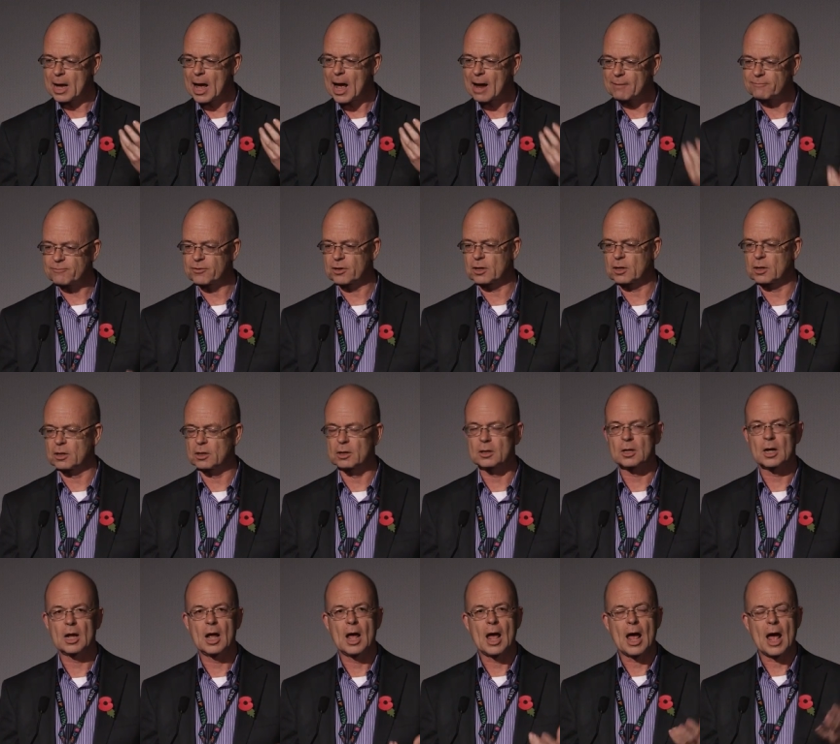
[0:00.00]
advocate.
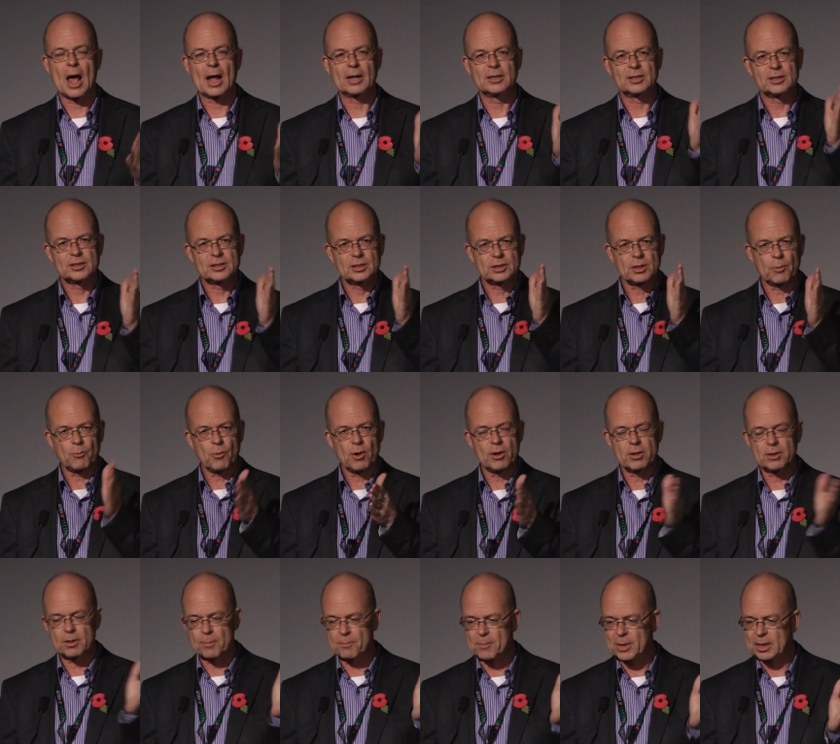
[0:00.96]
And somewhere
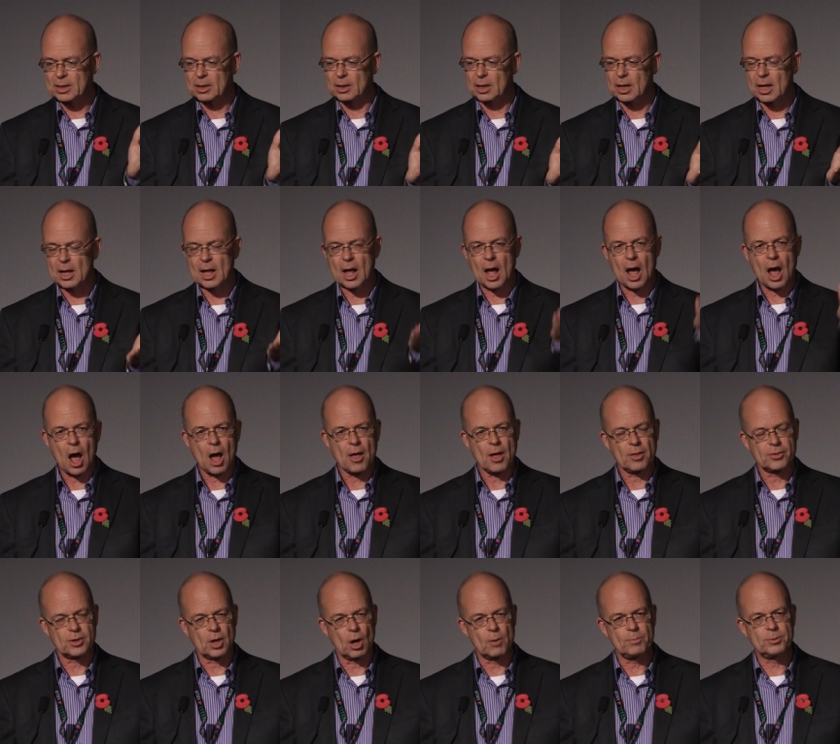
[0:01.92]
in the middle,
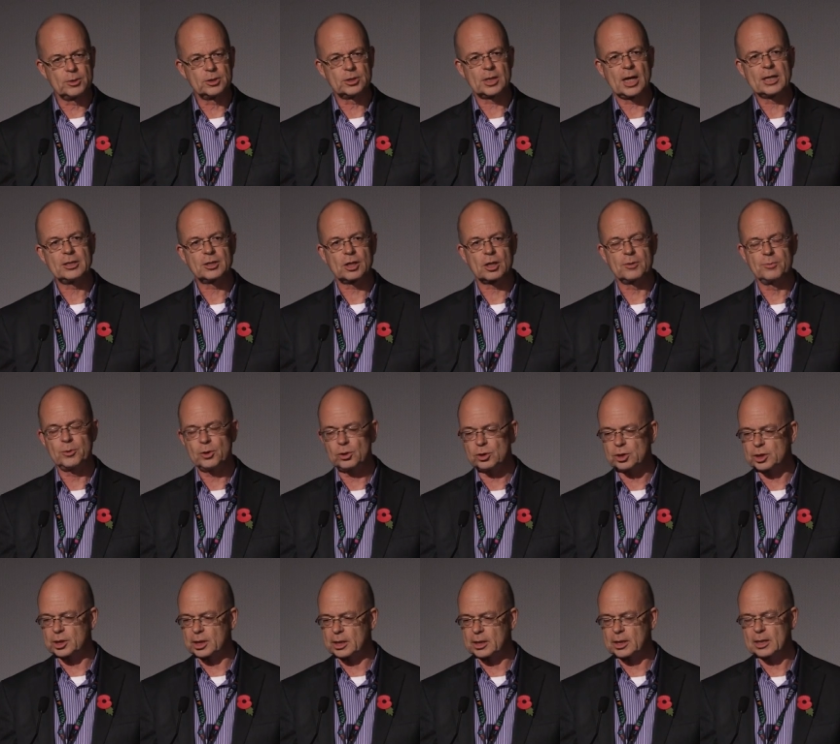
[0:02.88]
the open data
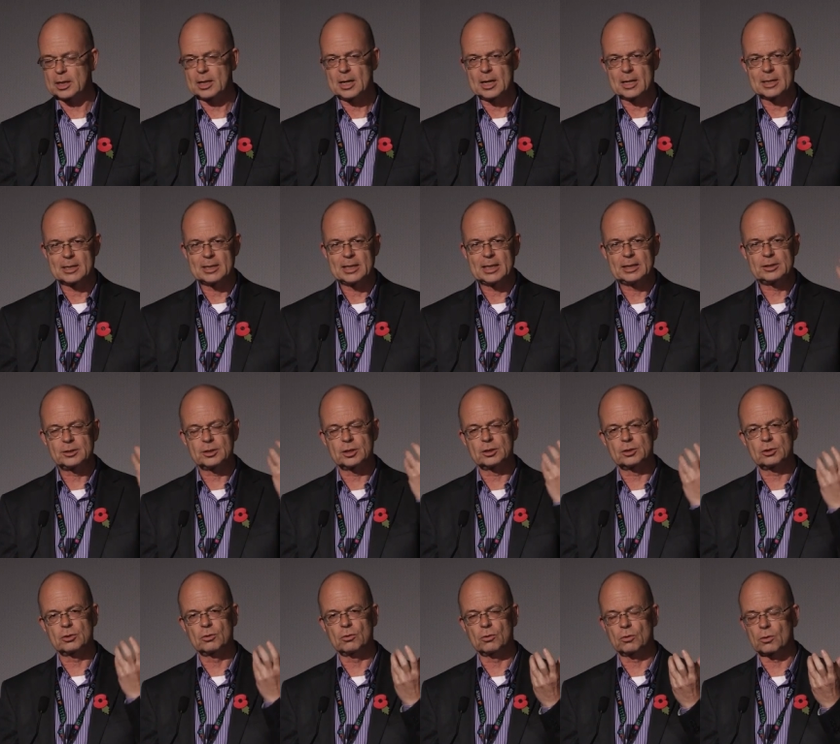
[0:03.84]
community needs to
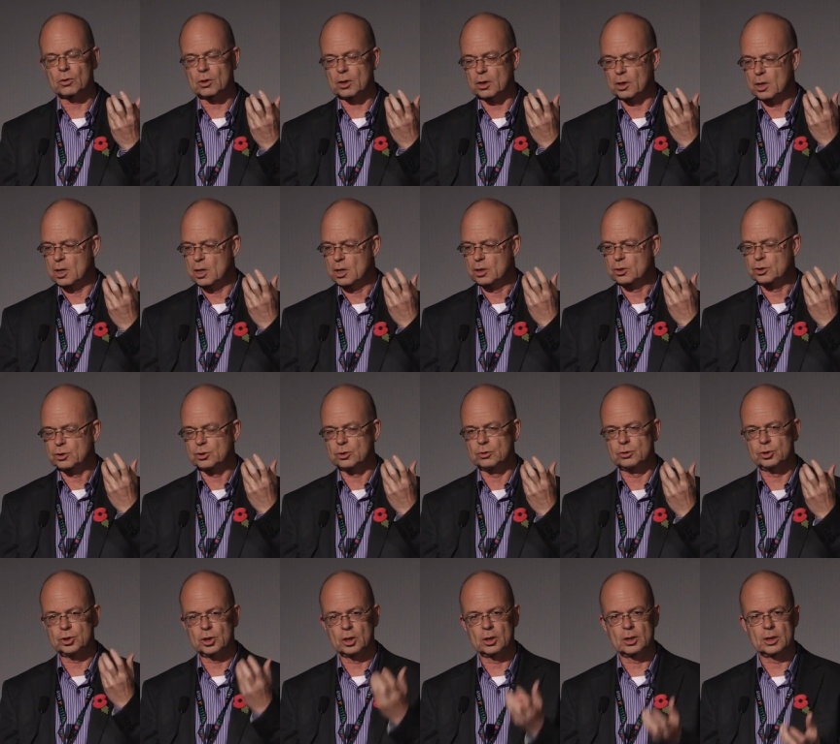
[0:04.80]
talk
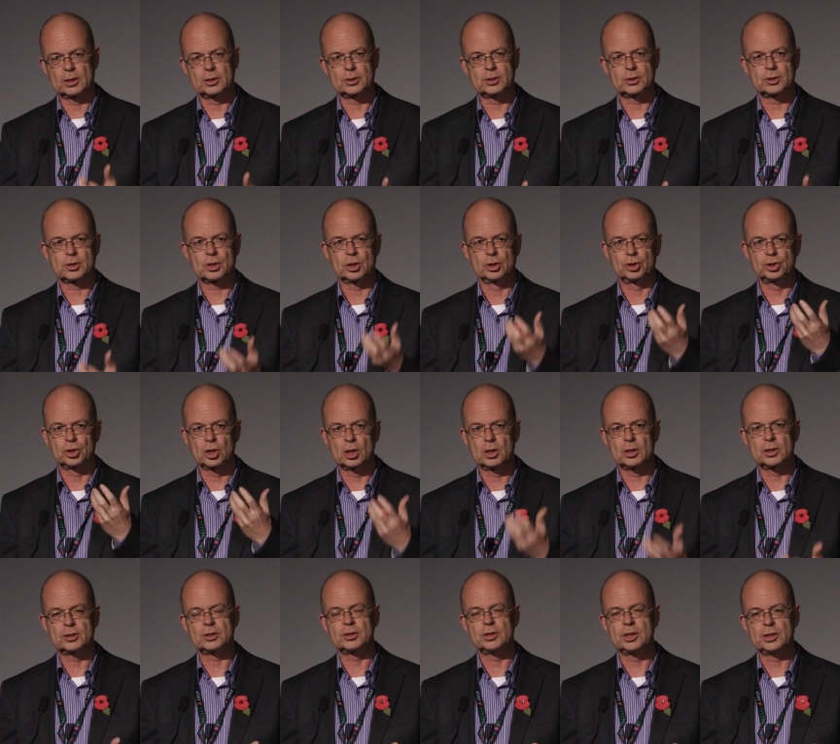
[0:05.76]
to journalists, and
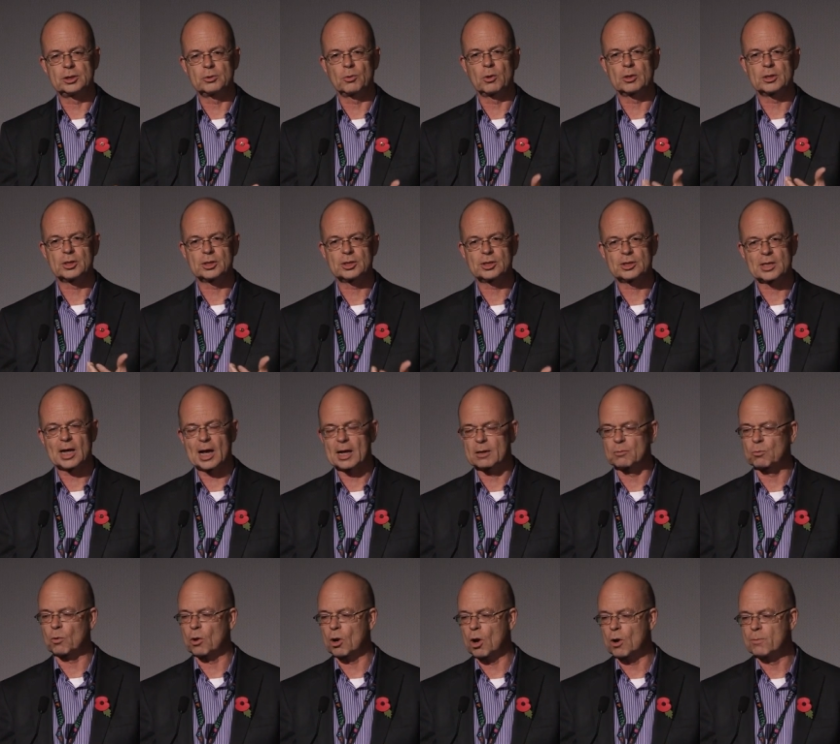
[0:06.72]
journalists need to
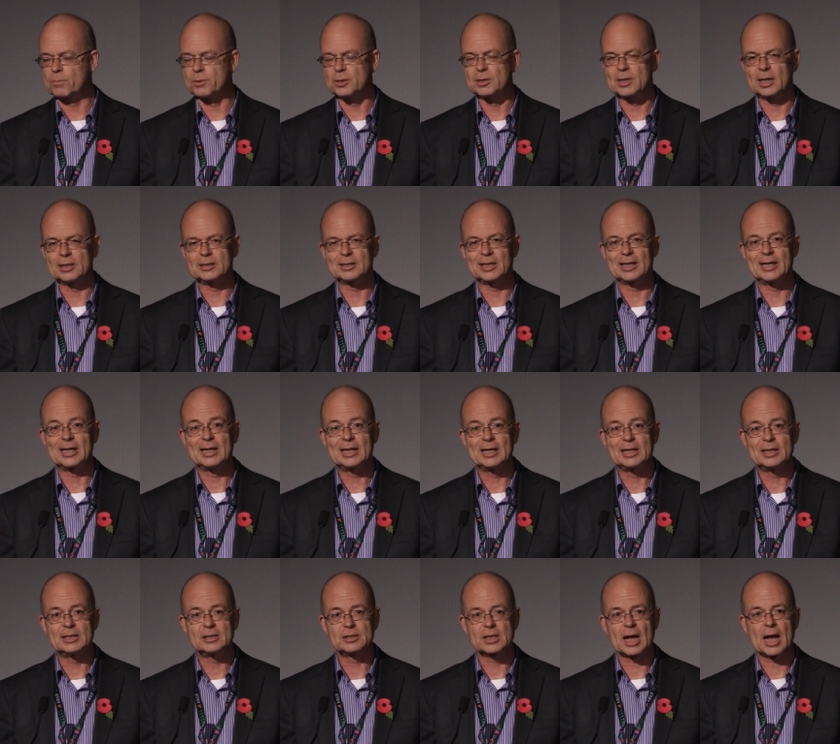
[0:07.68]
understand what open data
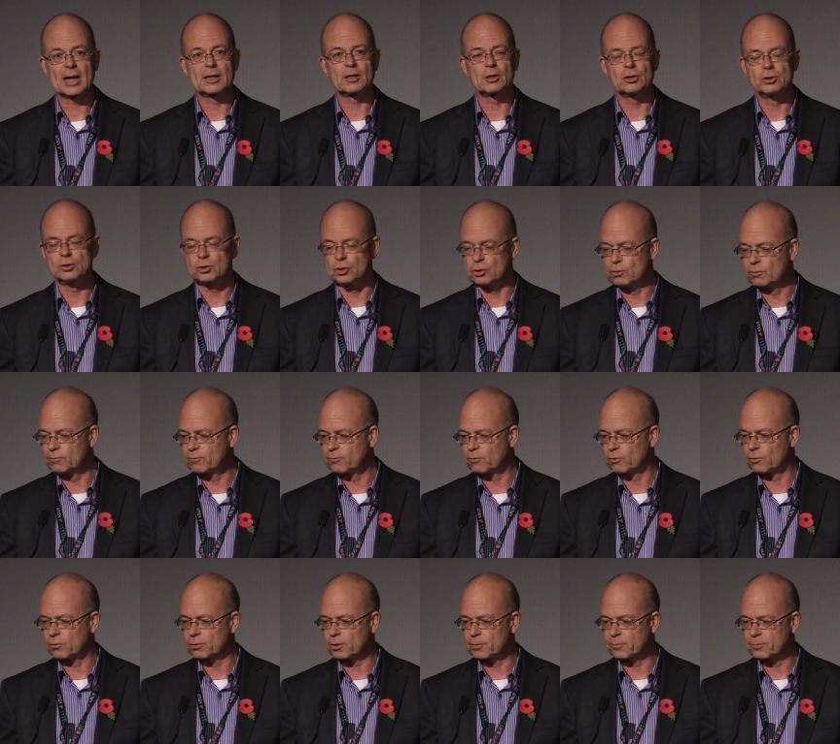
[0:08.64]
is and could do
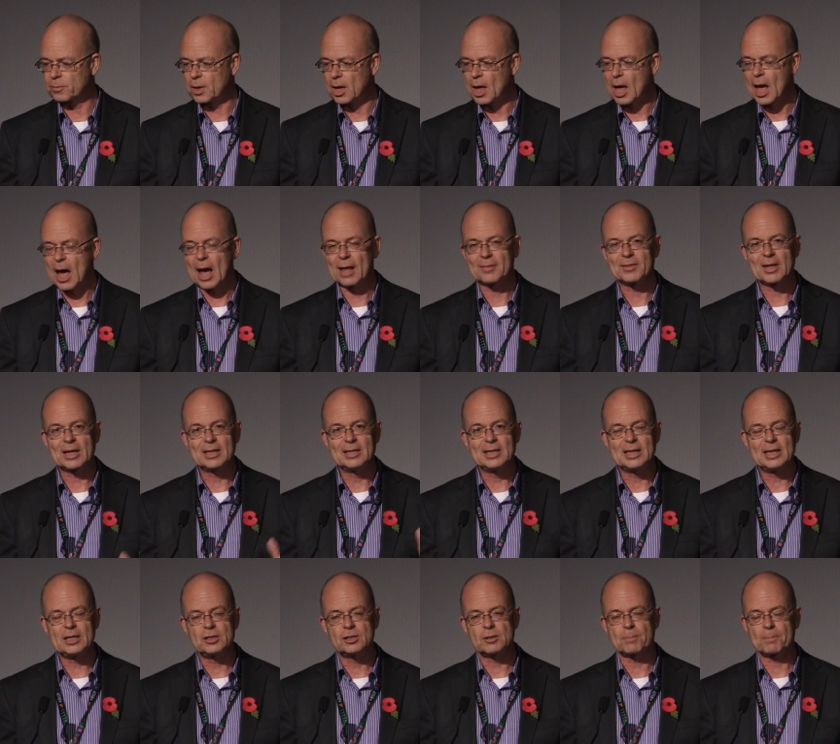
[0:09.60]
for them. And they
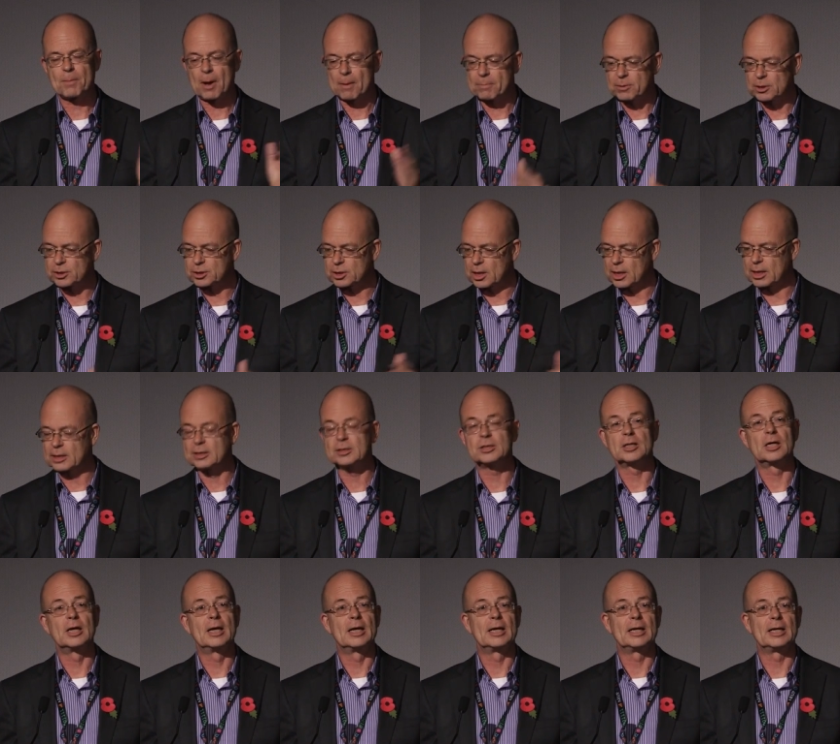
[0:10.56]
need to
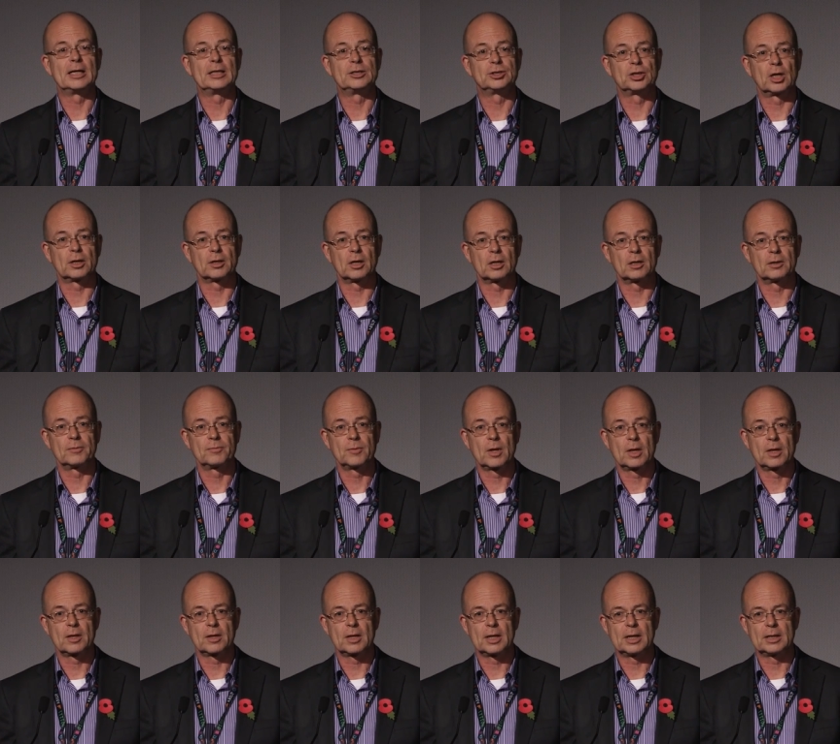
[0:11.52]
publicize each other.
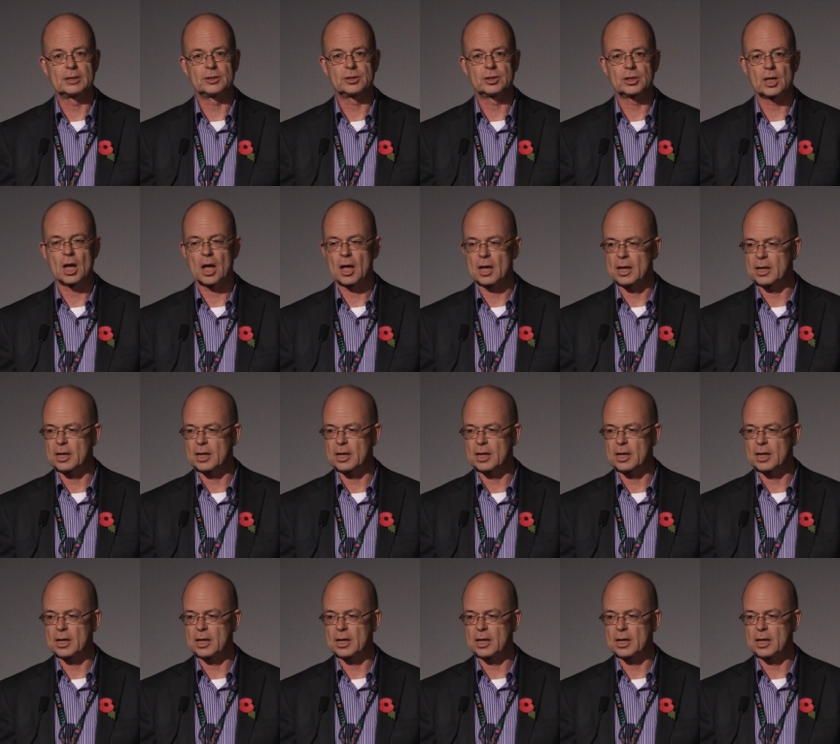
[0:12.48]
It's